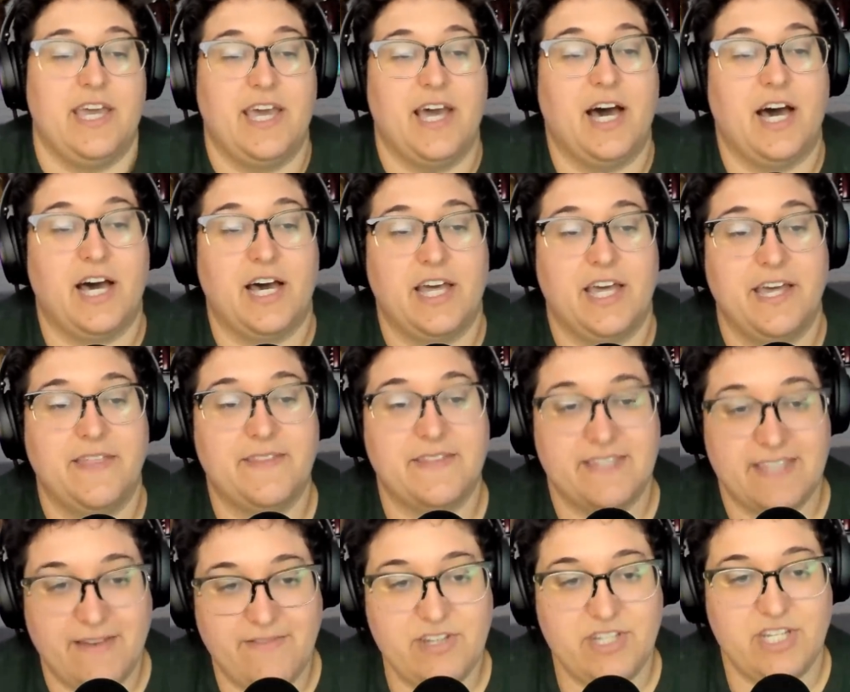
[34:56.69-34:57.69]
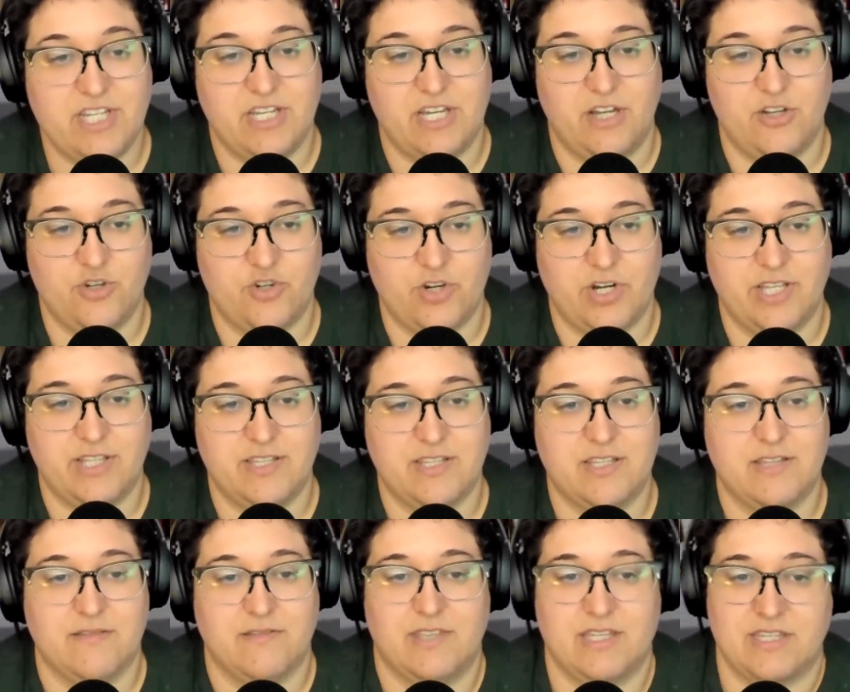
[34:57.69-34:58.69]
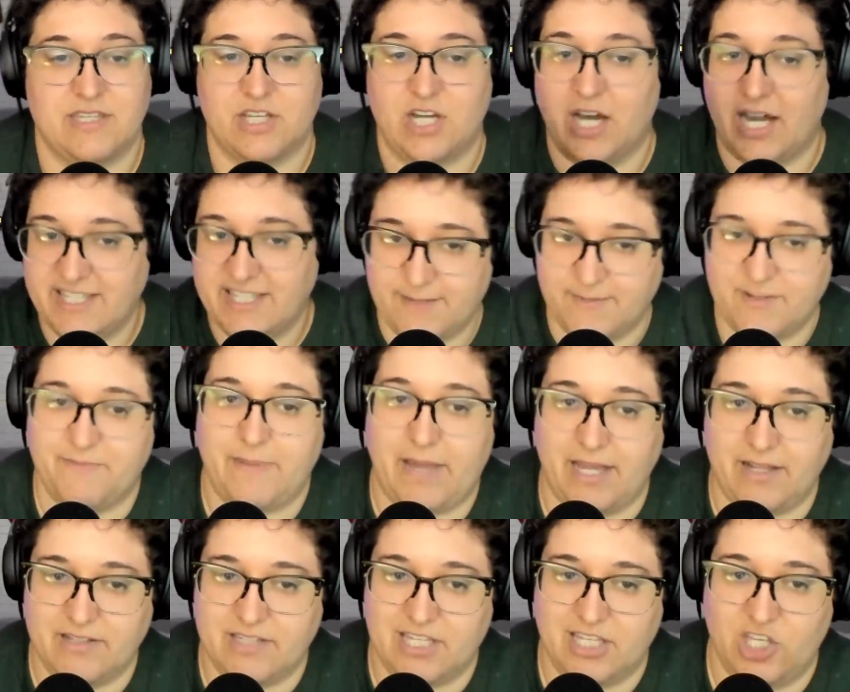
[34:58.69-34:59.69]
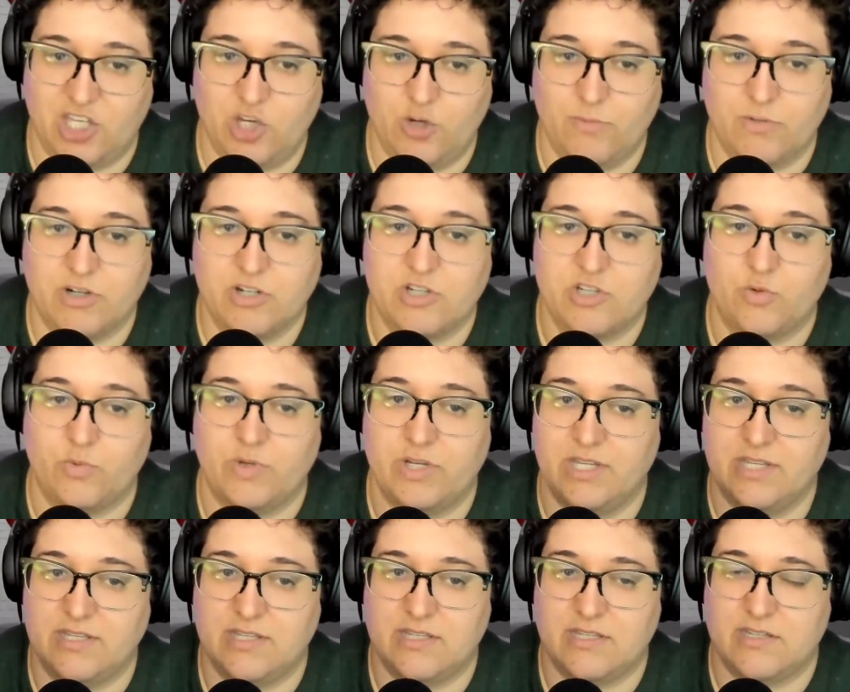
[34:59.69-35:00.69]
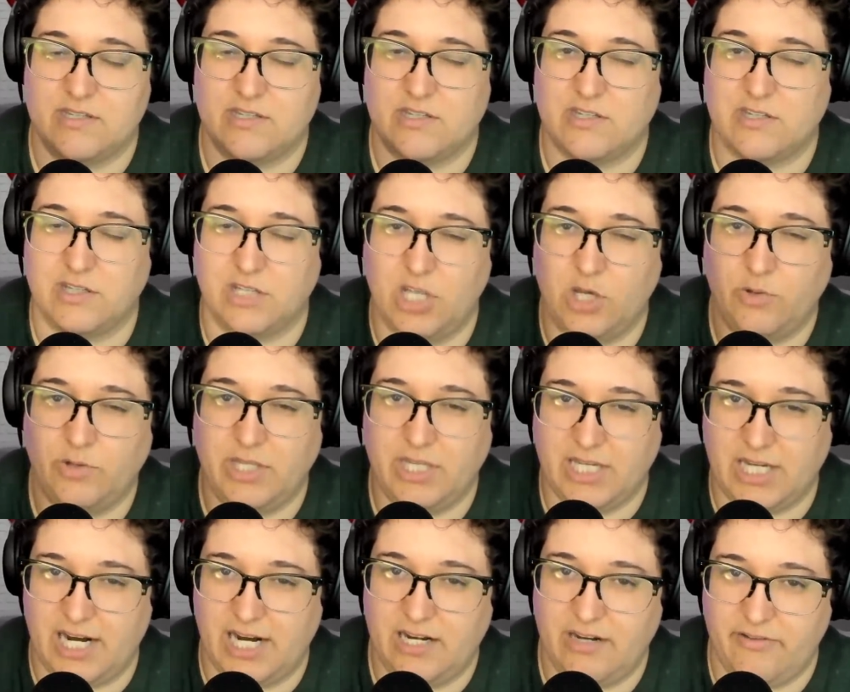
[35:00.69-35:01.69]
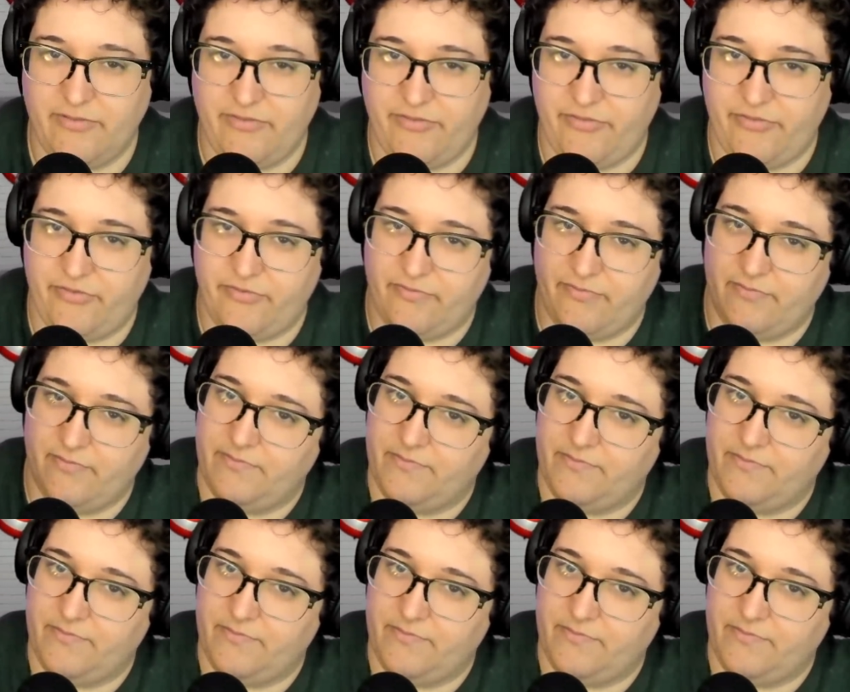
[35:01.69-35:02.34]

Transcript: uh, in the 1700s, this concept of balancing humors was slowly kind of